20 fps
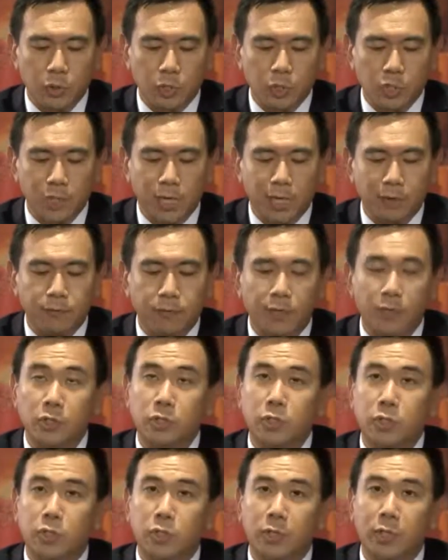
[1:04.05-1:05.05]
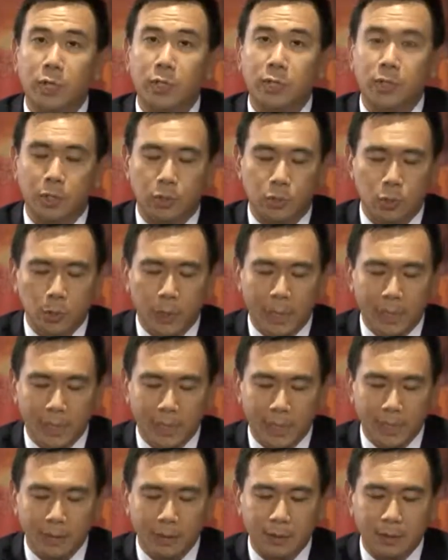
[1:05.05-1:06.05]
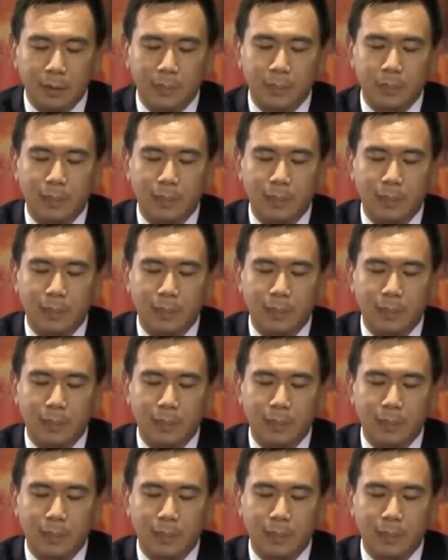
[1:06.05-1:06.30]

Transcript: the chat function on the Q&A